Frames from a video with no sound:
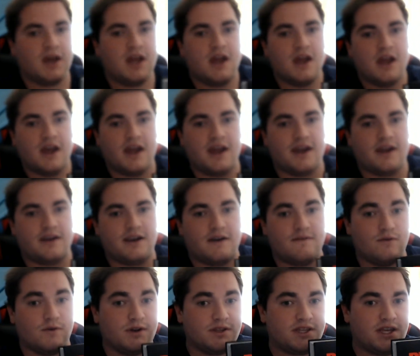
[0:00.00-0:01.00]
and everything
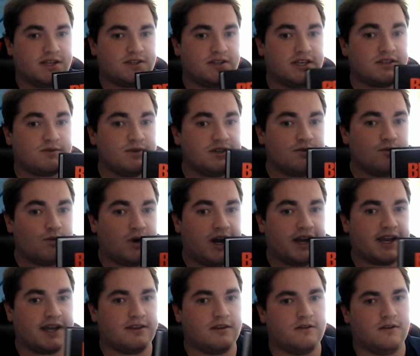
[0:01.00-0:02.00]
like that. So that's the reason why I
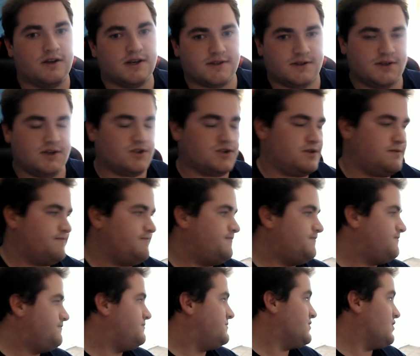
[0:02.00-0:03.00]
got the deluxe edition.
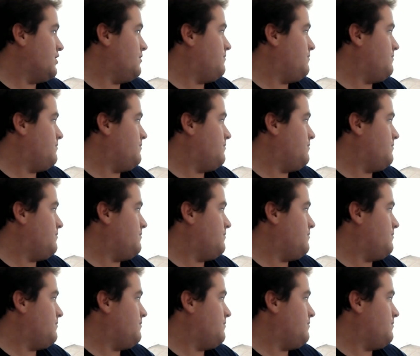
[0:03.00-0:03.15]
So,